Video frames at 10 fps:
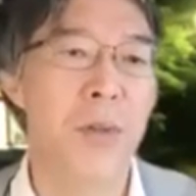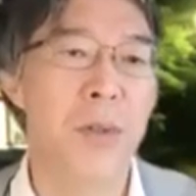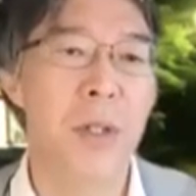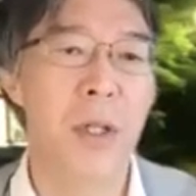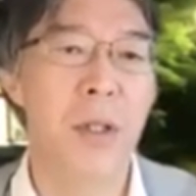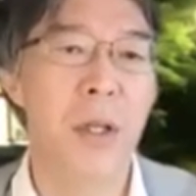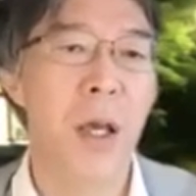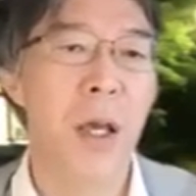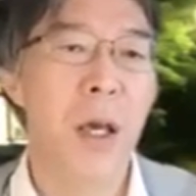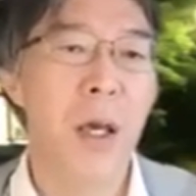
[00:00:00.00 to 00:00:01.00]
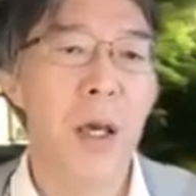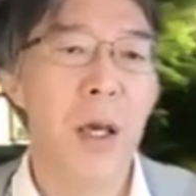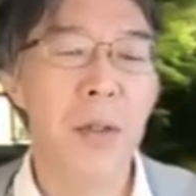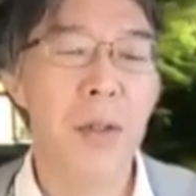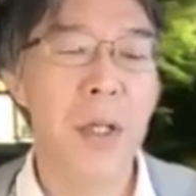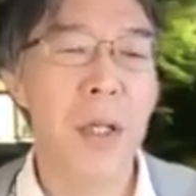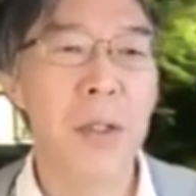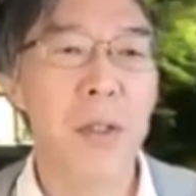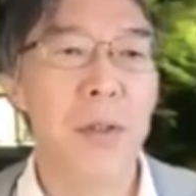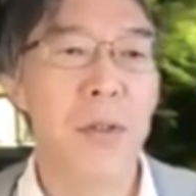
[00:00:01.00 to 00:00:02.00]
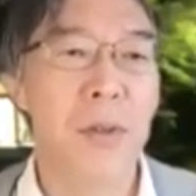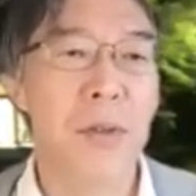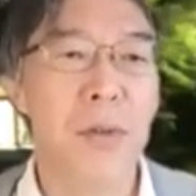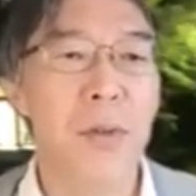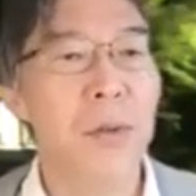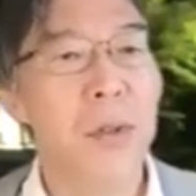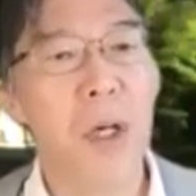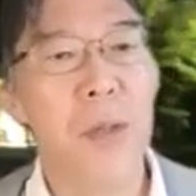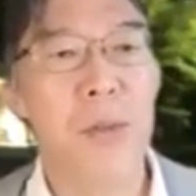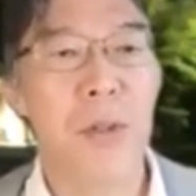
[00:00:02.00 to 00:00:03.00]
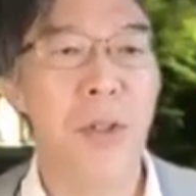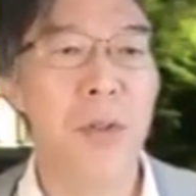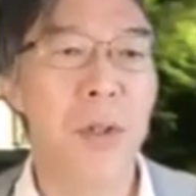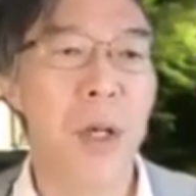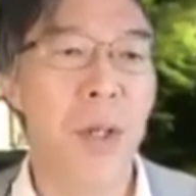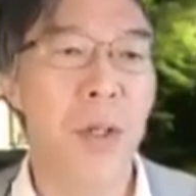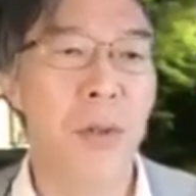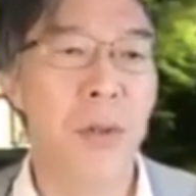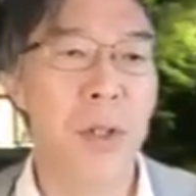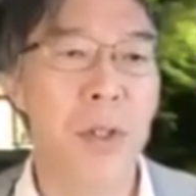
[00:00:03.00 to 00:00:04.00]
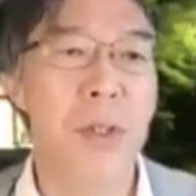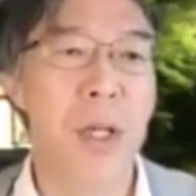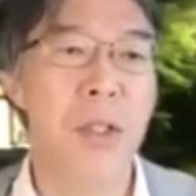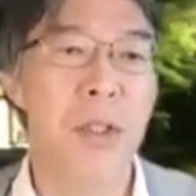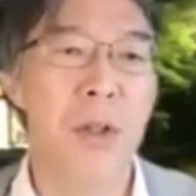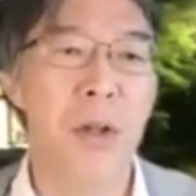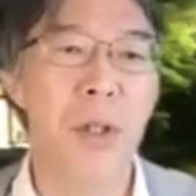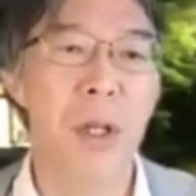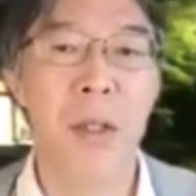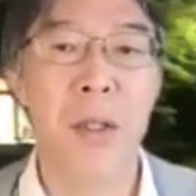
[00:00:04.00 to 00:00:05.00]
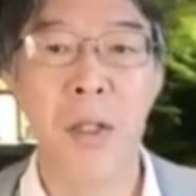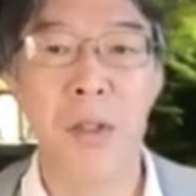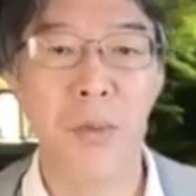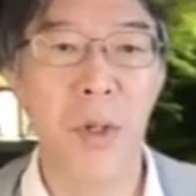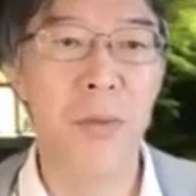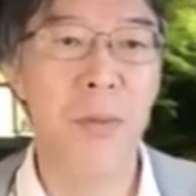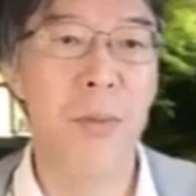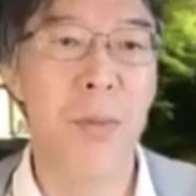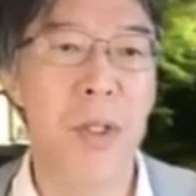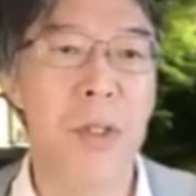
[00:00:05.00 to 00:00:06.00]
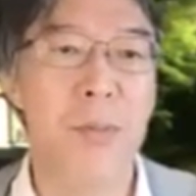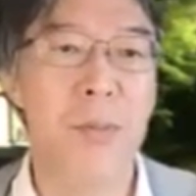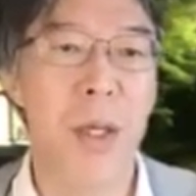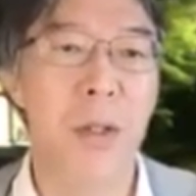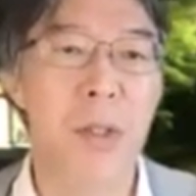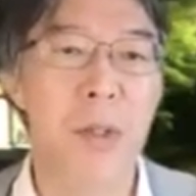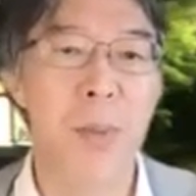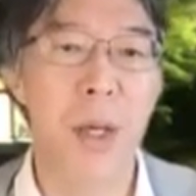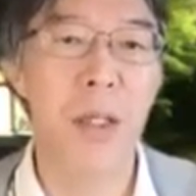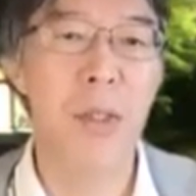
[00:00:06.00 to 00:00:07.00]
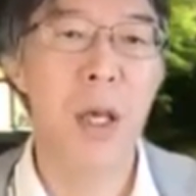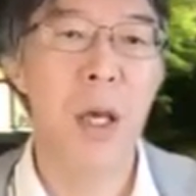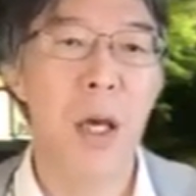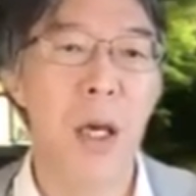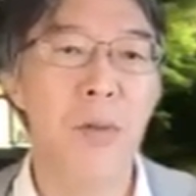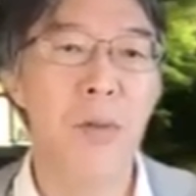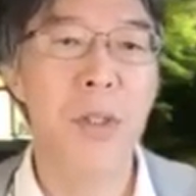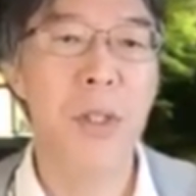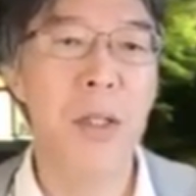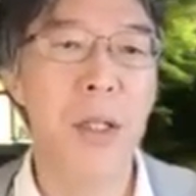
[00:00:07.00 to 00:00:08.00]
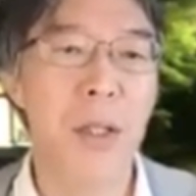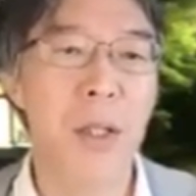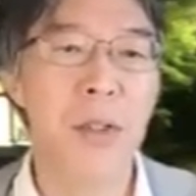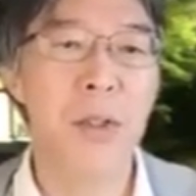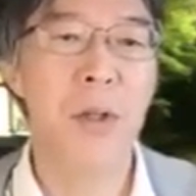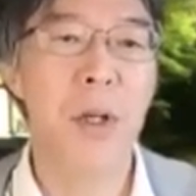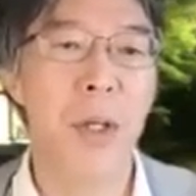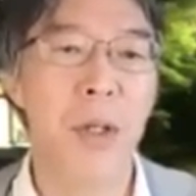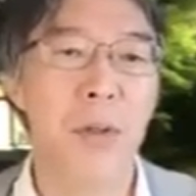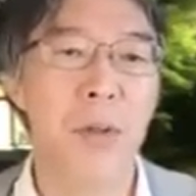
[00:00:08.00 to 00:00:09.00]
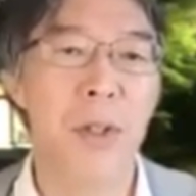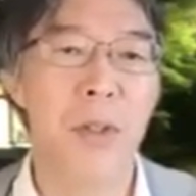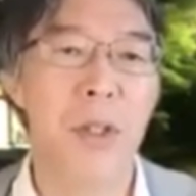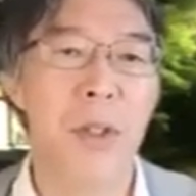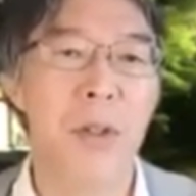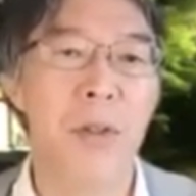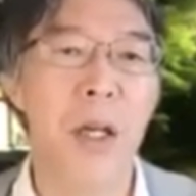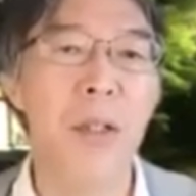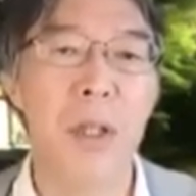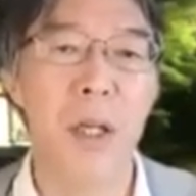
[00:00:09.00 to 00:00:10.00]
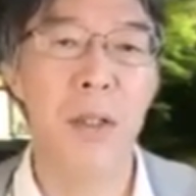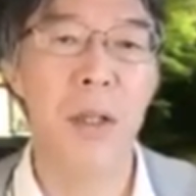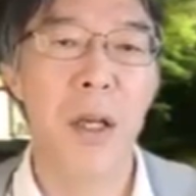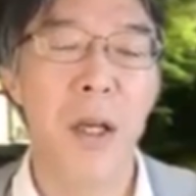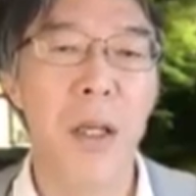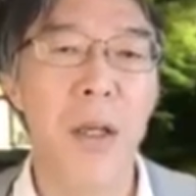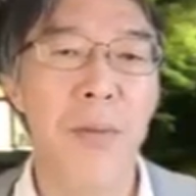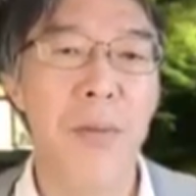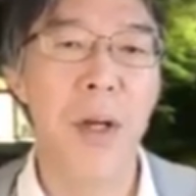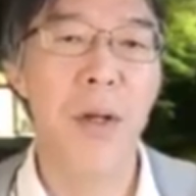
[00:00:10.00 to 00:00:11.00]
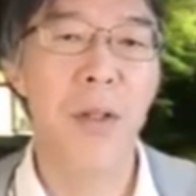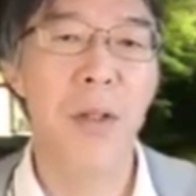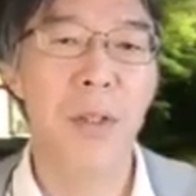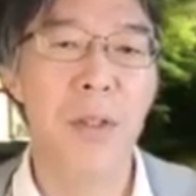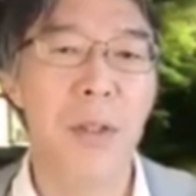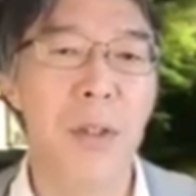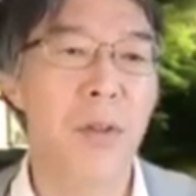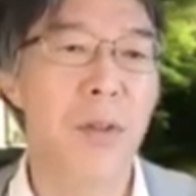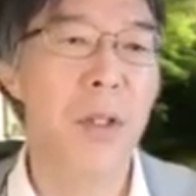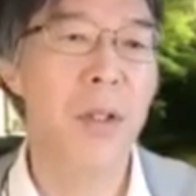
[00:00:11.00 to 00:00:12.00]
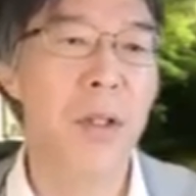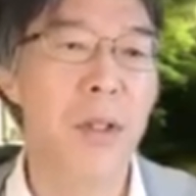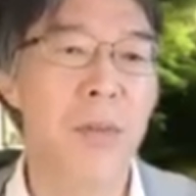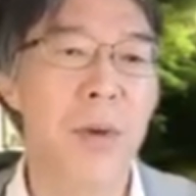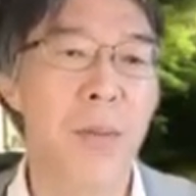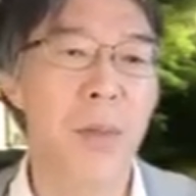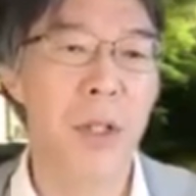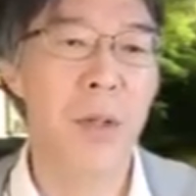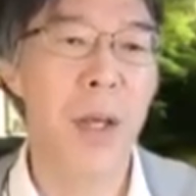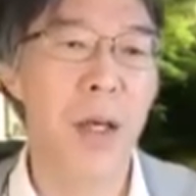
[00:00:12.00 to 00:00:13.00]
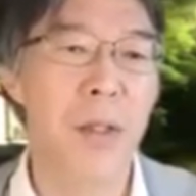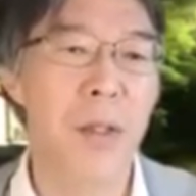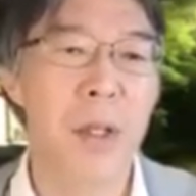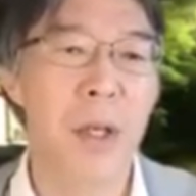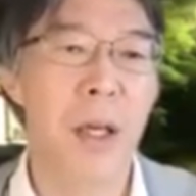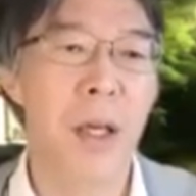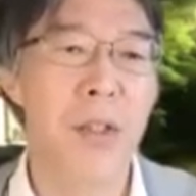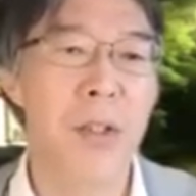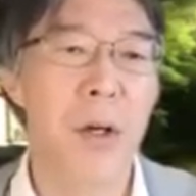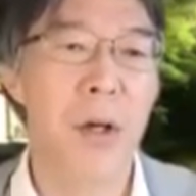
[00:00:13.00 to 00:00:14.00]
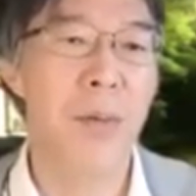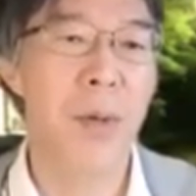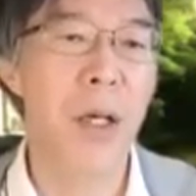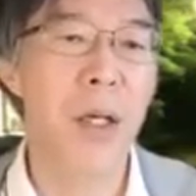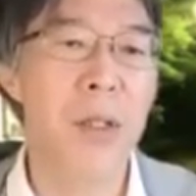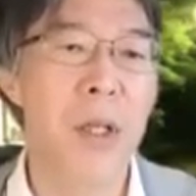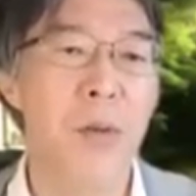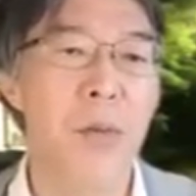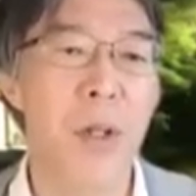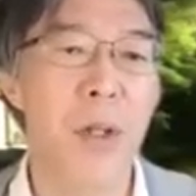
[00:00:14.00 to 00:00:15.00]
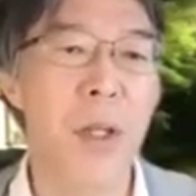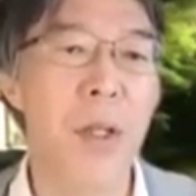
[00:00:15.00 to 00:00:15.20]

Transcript: state. And take arbitrary two Hamiltonians, H0 and H1 from this big space. And we say that these two Hamiltonians are connected if there exists a continuous family path H of S within